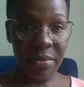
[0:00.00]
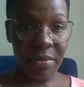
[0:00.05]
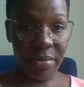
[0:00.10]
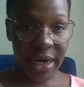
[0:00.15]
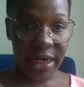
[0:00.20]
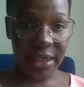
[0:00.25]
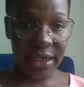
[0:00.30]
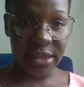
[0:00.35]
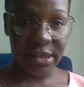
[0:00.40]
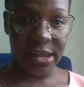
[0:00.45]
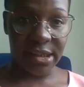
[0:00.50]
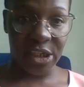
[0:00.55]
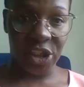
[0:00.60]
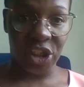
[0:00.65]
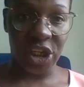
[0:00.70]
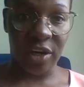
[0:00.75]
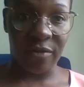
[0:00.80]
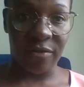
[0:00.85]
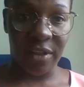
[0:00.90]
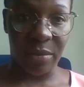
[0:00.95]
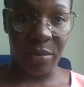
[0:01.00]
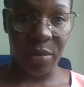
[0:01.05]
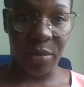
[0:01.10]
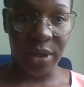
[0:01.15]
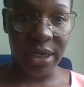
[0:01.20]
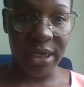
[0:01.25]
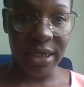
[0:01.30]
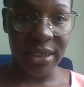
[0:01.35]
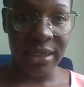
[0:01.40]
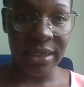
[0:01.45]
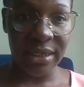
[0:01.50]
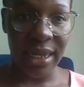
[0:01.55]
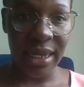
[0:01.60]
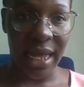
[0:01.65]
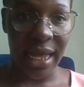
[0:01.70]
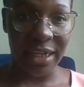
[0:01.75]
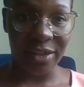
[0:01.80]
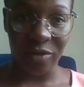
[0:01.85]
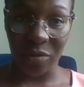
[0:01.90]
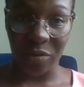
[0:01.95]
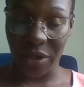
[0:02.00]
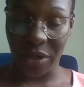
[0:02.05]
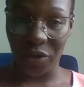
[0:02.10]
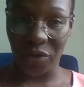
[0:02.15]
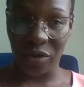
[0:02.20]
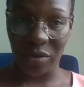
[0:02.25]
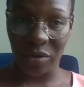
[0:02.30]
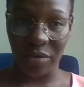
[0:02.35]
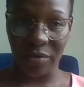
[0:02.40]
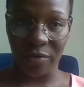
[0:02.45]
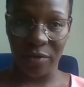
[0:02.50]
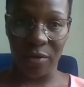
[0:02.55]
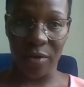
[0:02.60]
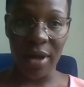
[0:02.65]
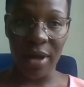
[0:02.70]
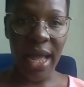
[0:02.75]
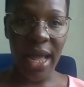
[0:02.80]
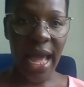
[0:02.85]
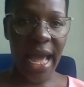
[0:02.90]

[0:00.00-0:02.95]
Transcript: Bright is the chair of the board, as we mentioned before.